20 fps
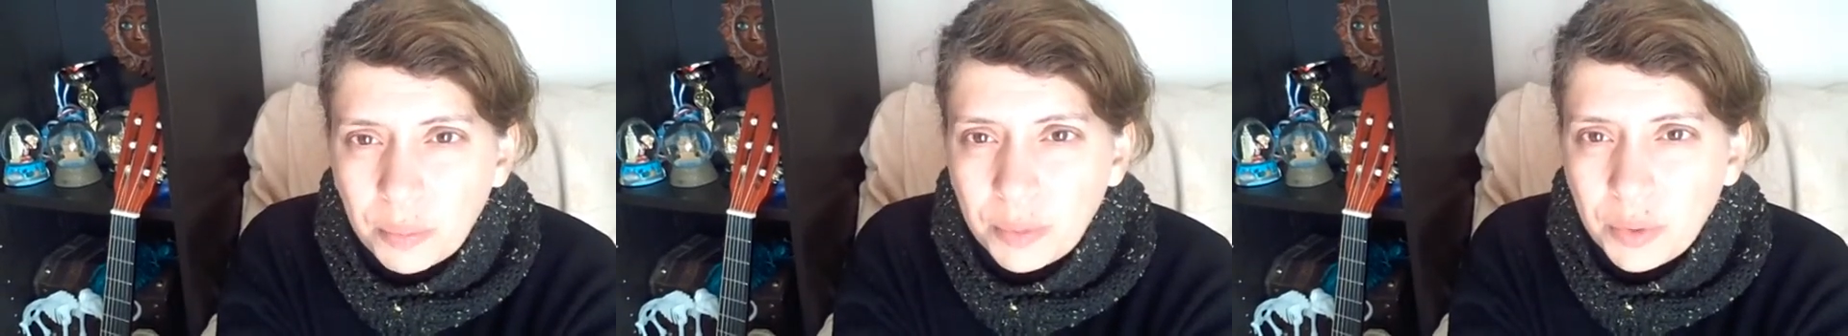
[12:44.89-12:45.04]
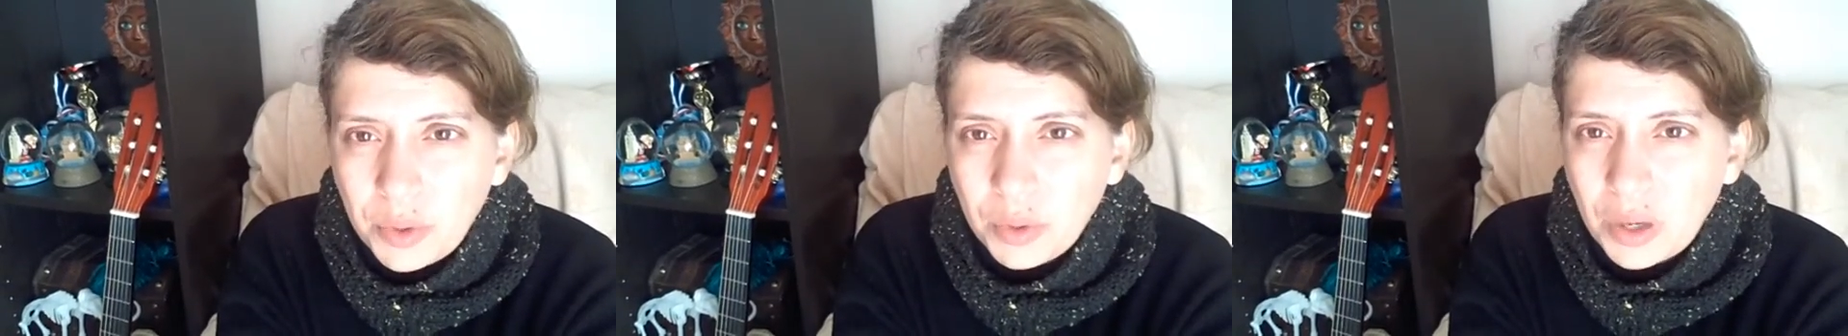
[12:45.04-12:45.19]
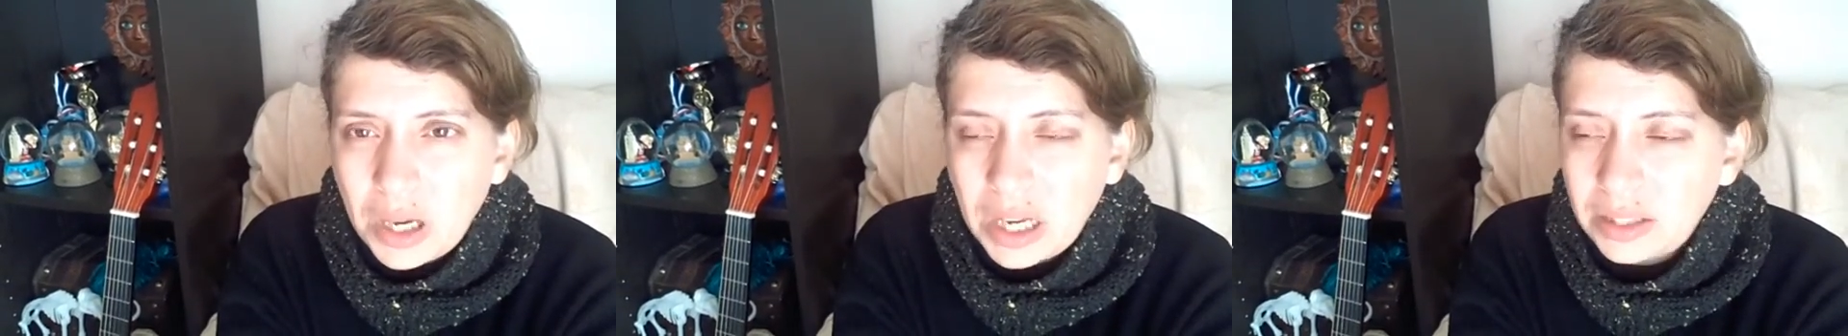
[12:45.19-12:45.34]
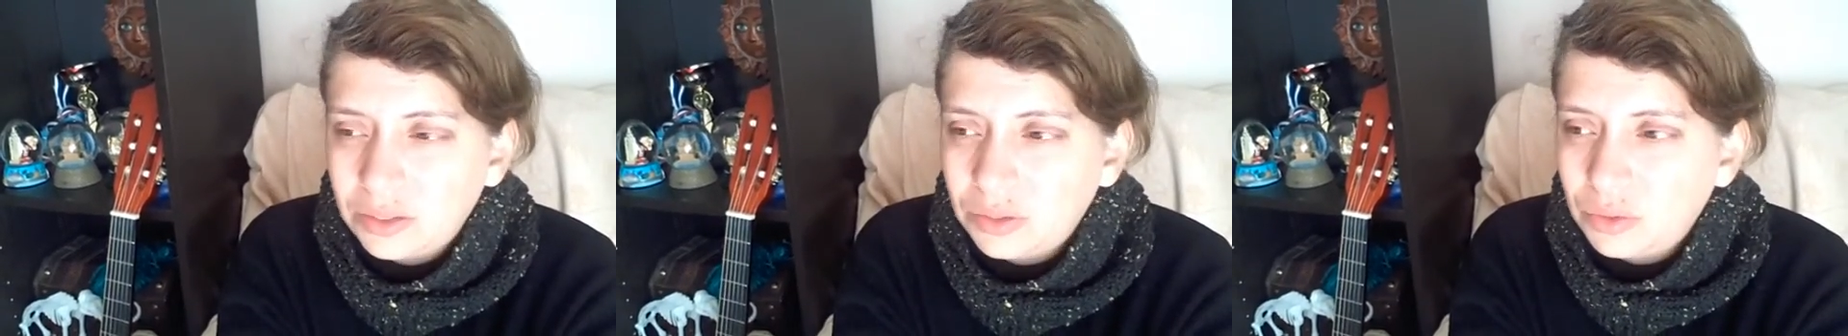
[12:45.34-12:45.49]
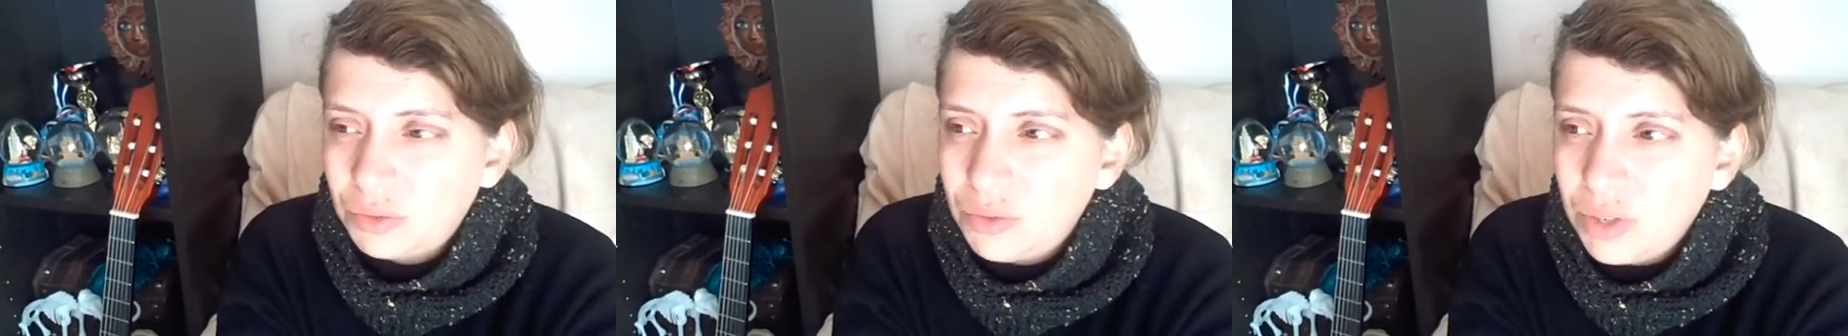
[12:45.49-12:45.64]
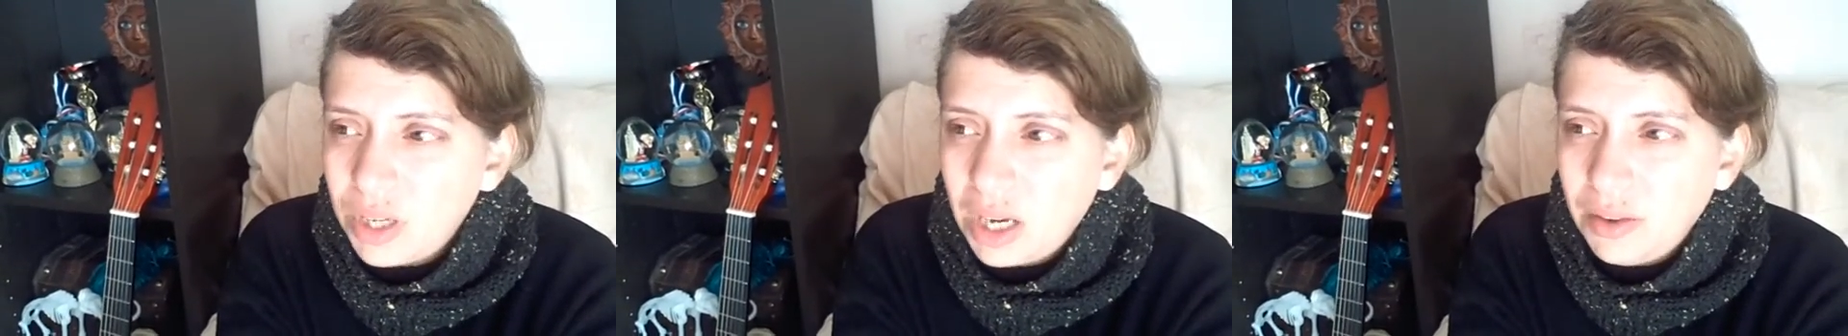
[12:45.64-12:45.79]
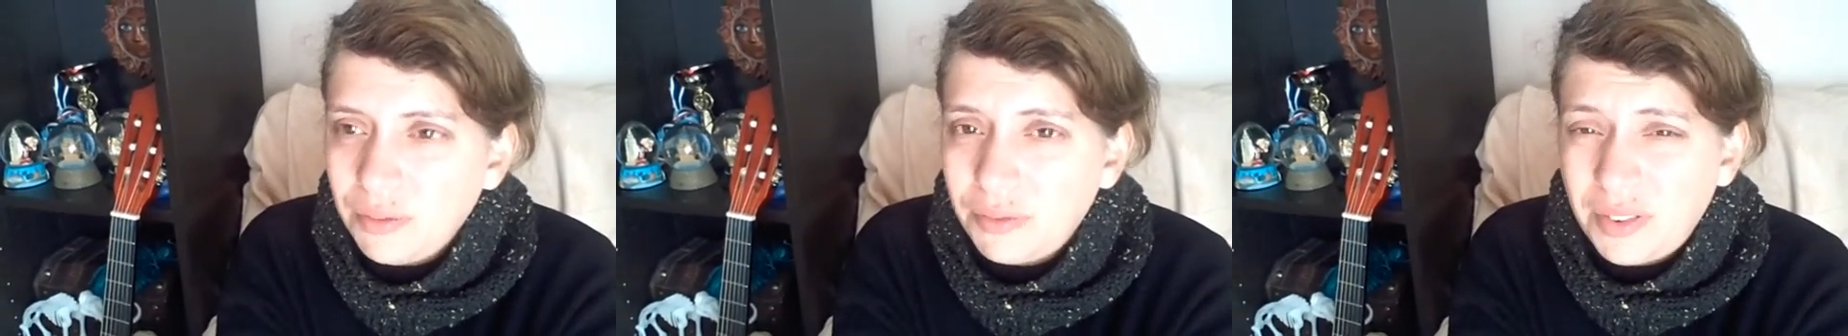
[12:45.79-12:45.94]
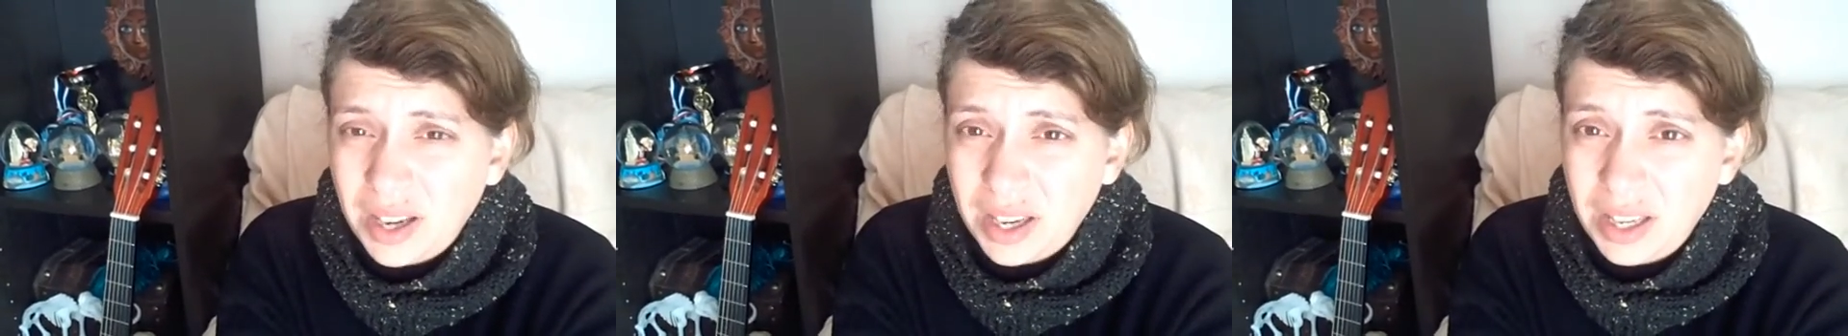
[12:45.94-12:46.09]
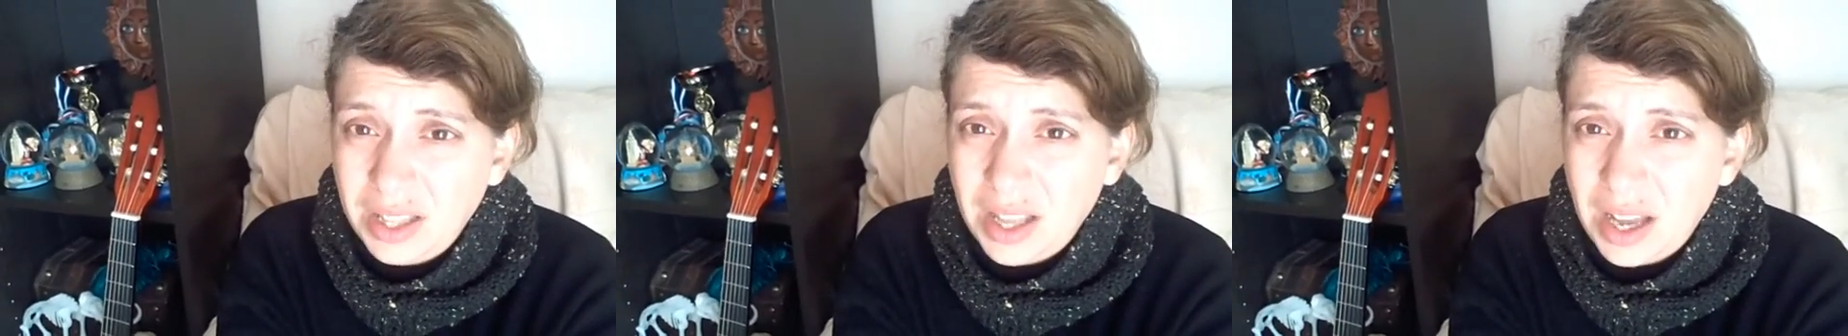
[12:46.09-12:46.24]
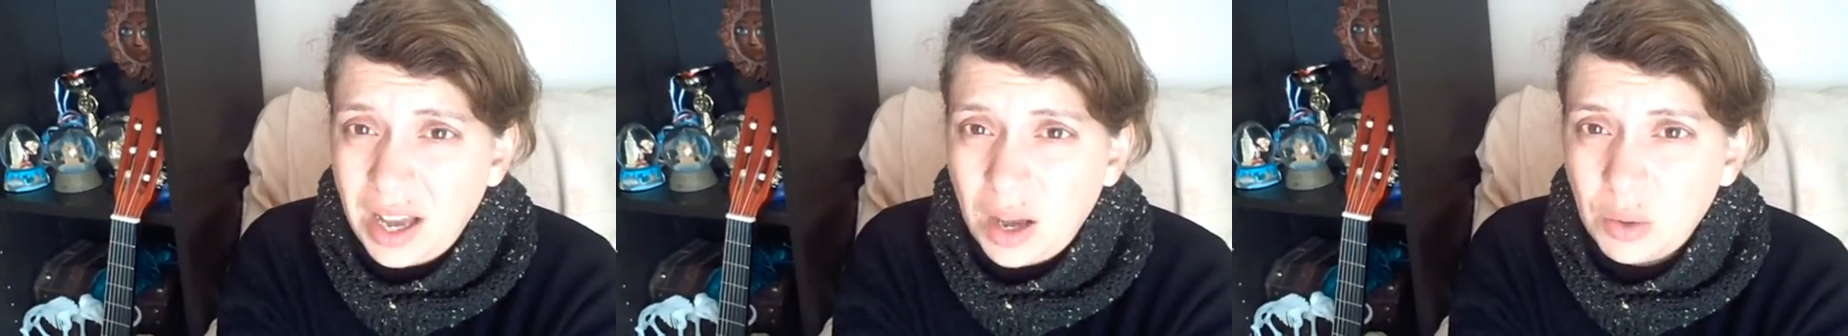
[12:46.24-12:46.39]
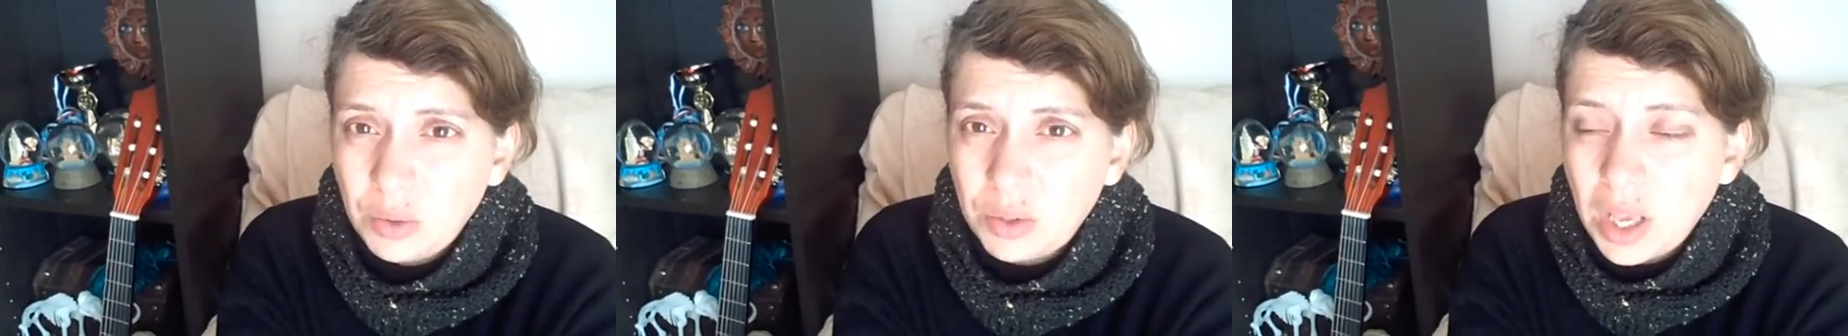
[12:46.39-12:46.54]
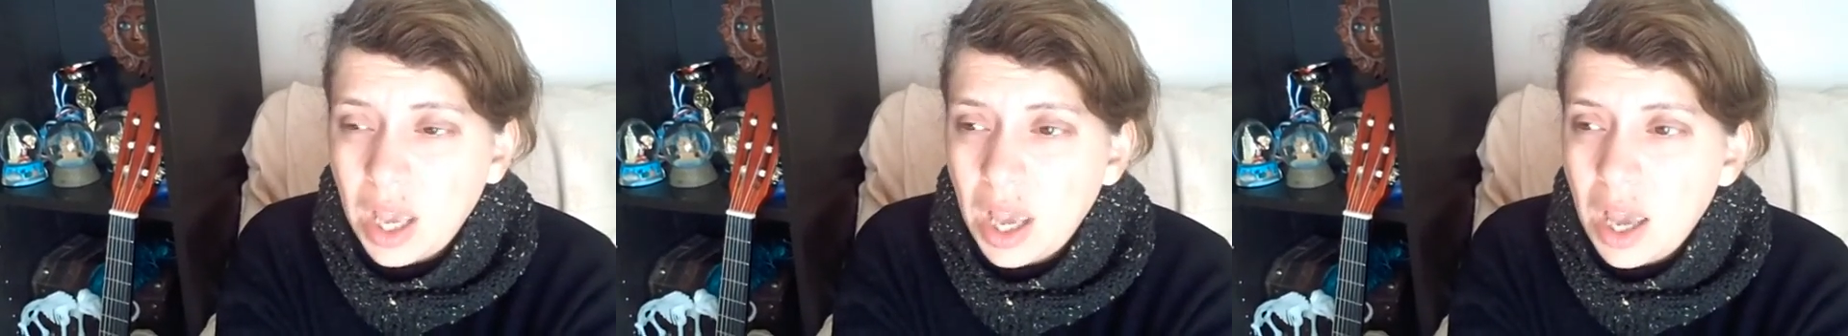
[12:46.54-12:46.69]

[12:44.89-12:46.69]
you can really find out